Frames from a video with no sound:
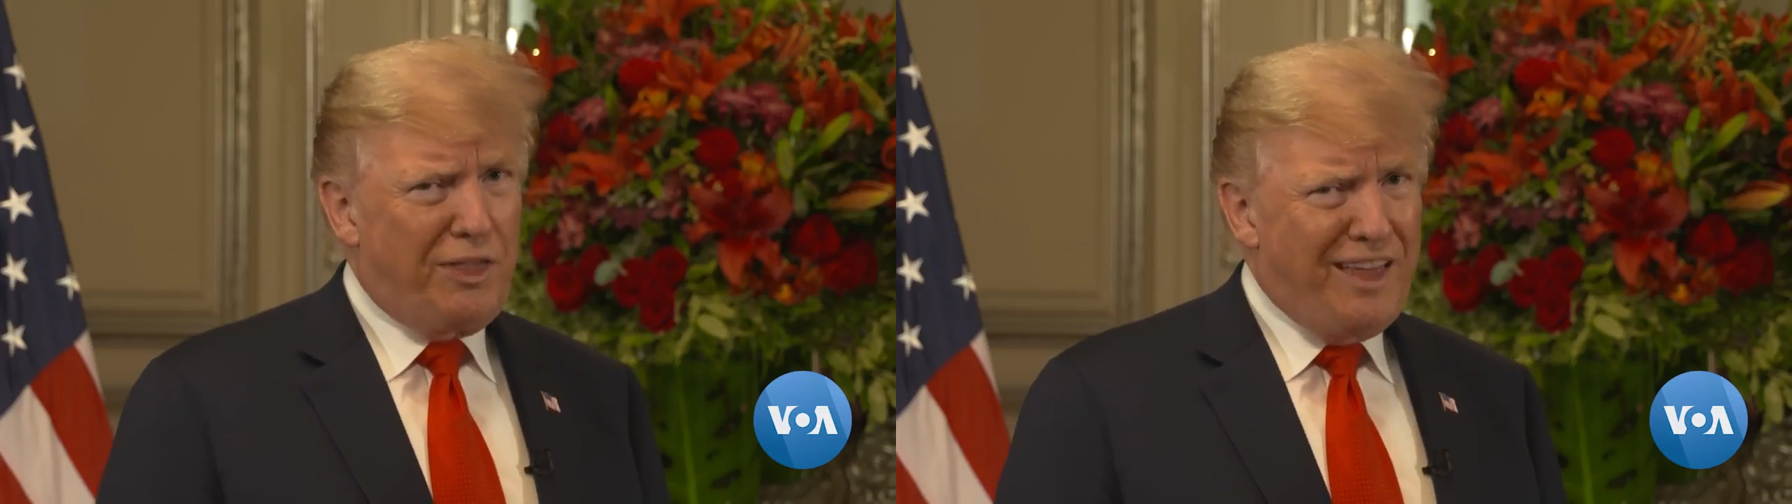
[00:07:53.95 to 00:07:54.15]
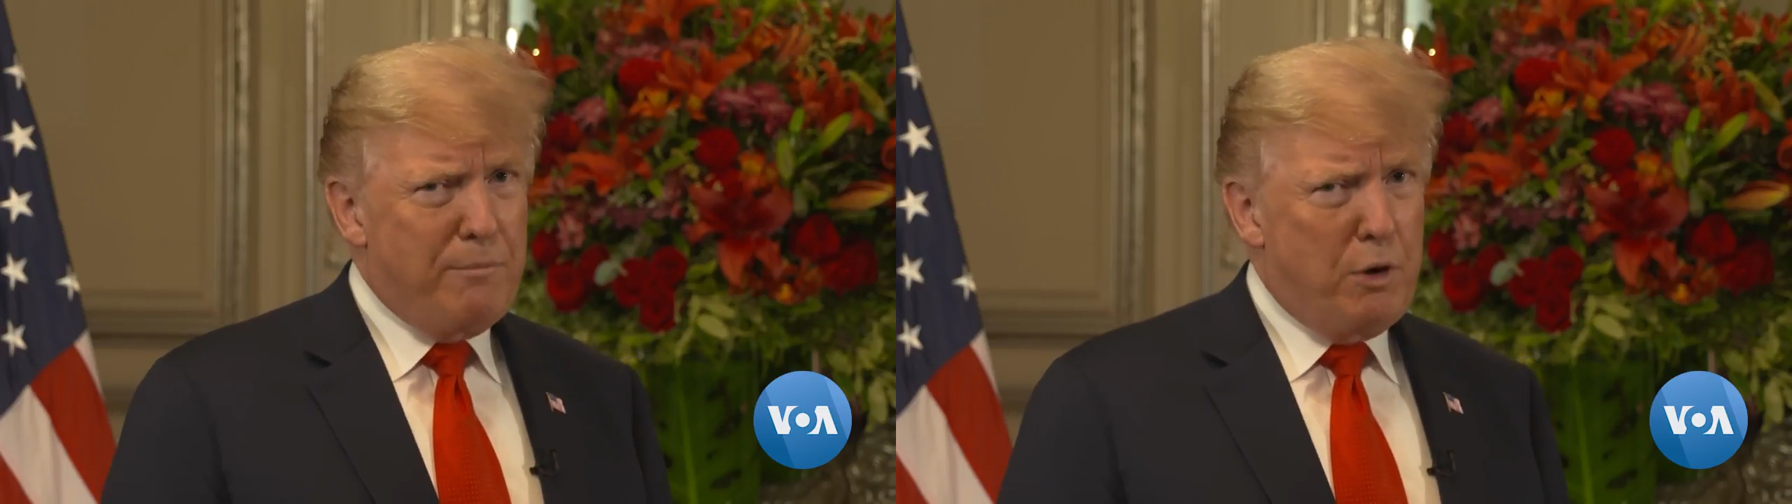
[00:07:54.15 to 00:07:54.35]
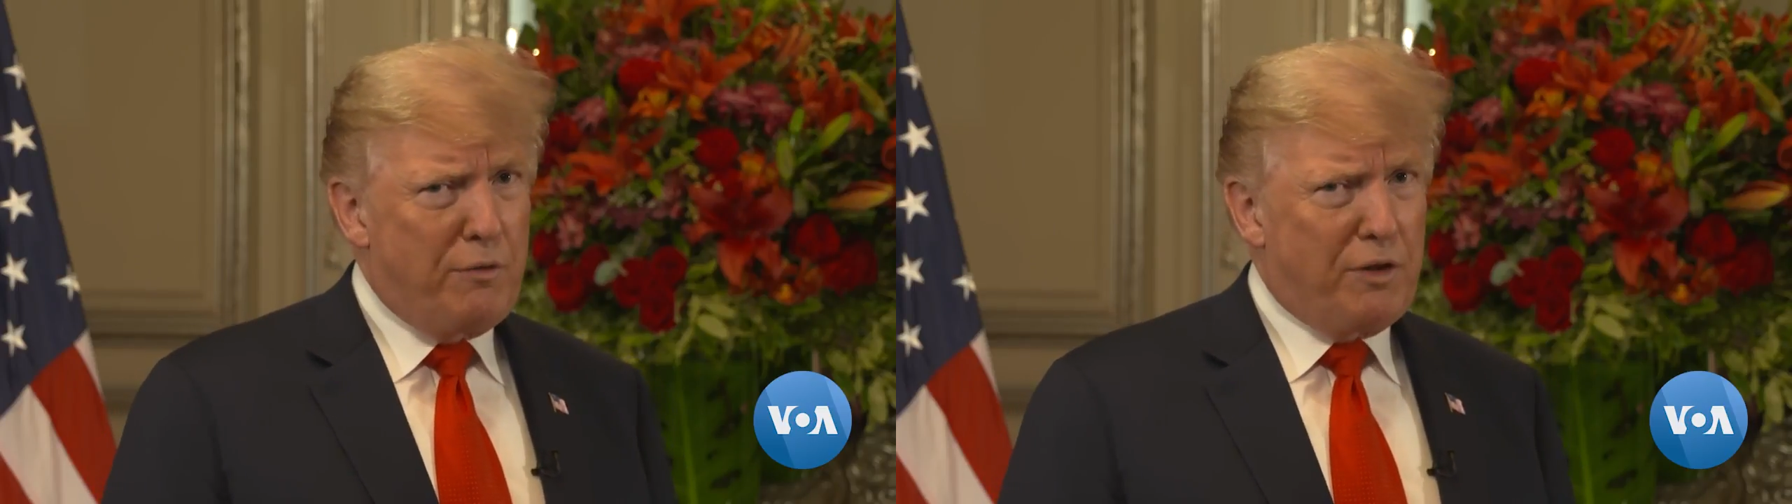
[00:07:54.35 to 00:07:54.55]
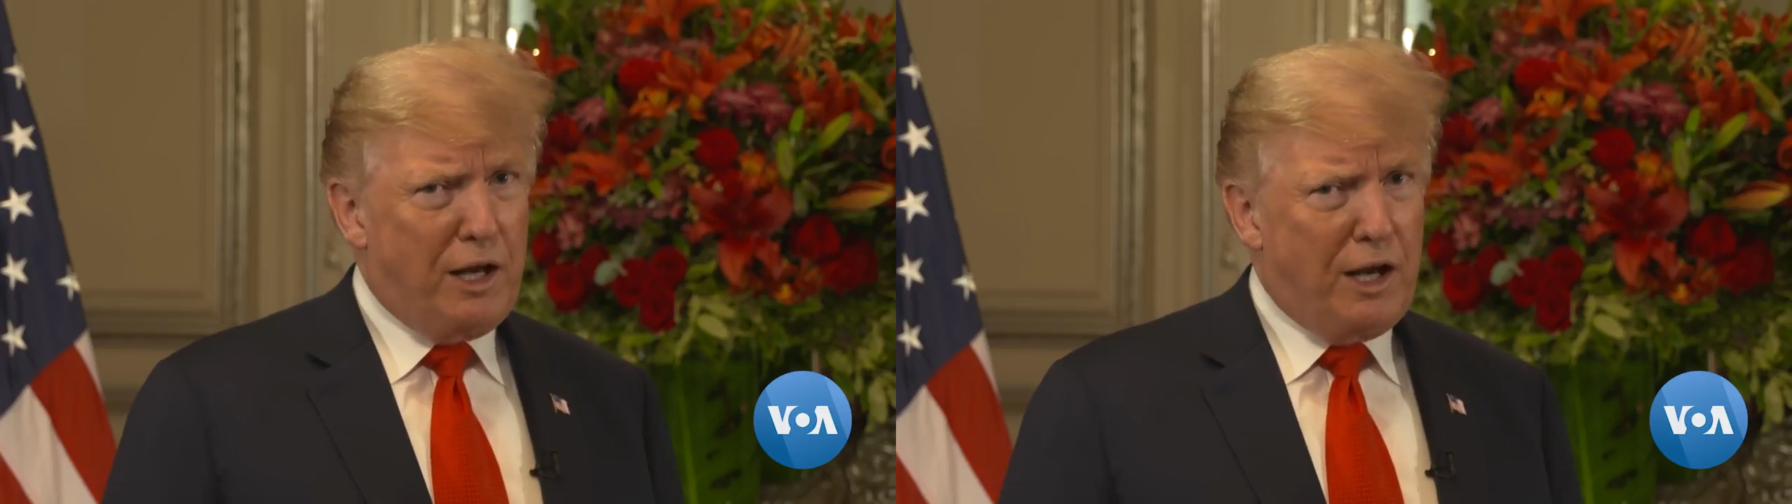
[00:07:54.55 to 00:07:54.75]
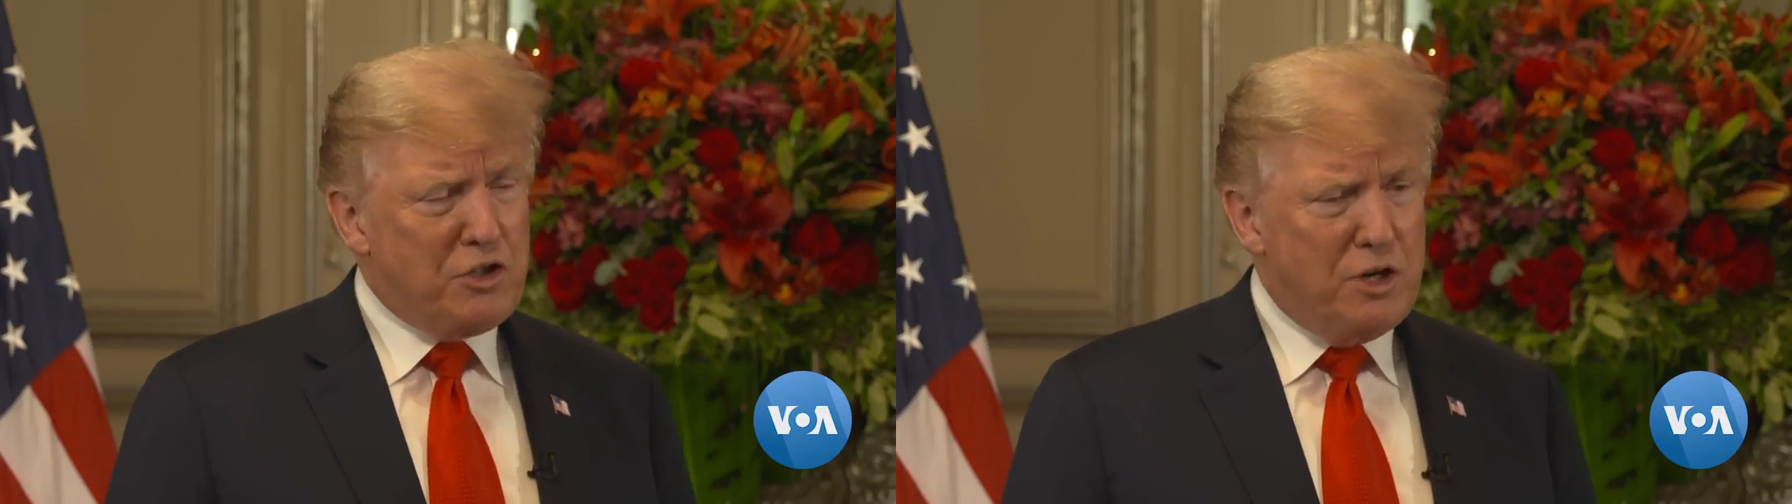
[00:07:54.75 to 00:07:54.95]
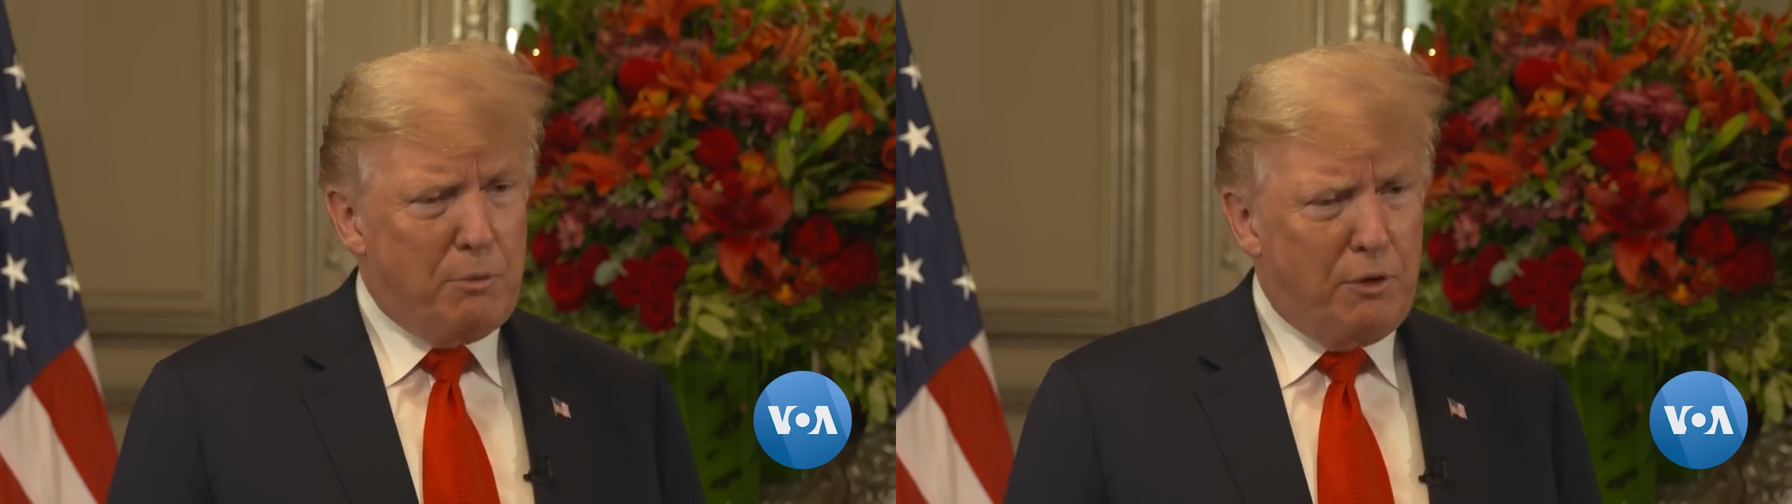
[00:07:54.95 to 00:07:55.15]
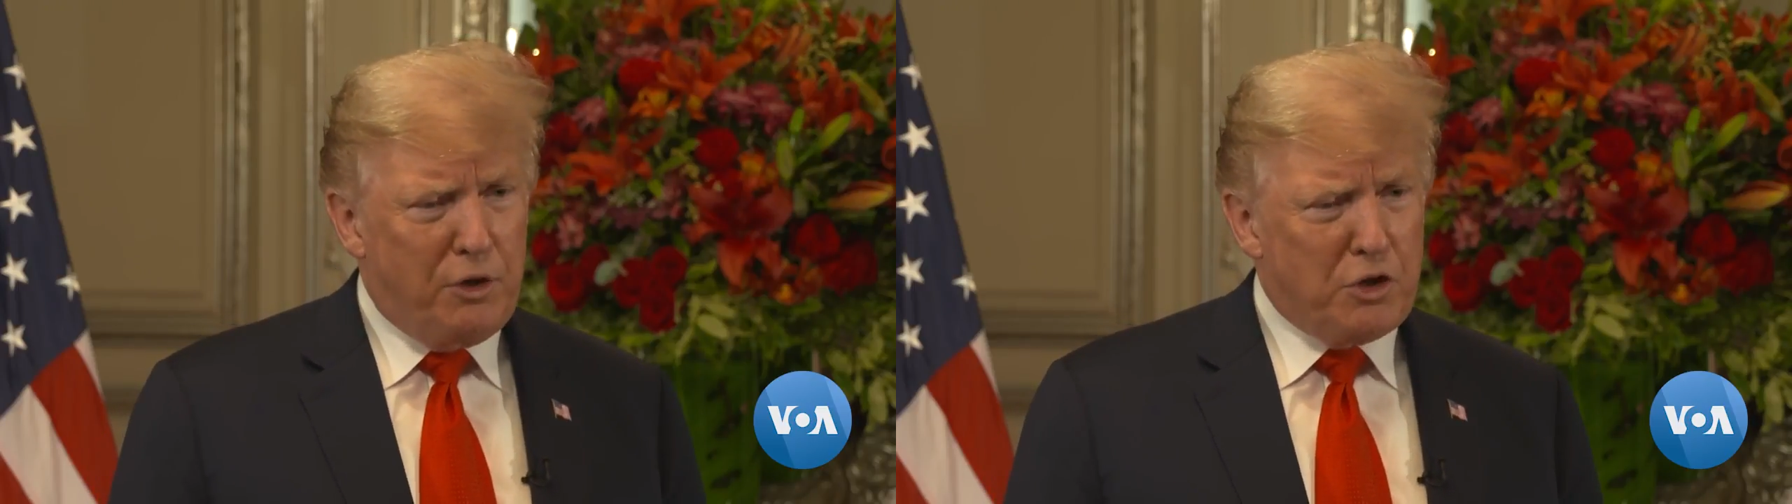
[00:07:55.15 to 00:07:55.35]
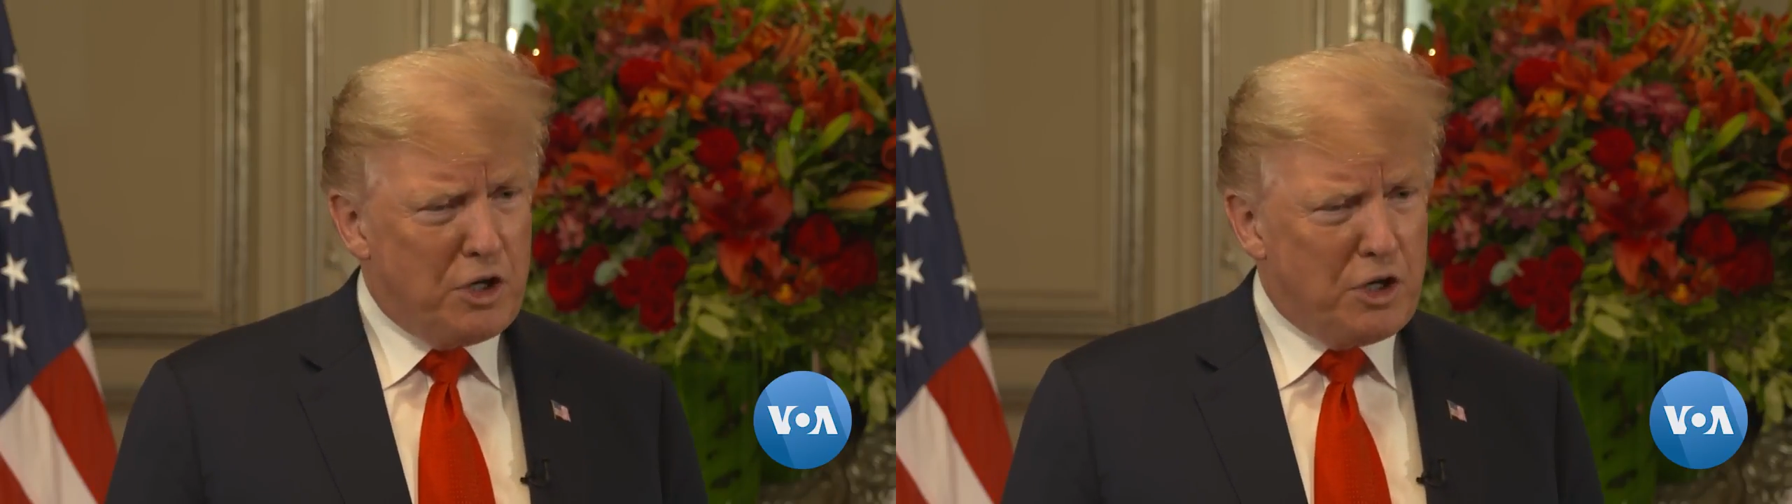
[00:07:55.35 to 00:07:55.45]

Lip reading: them over the last number of years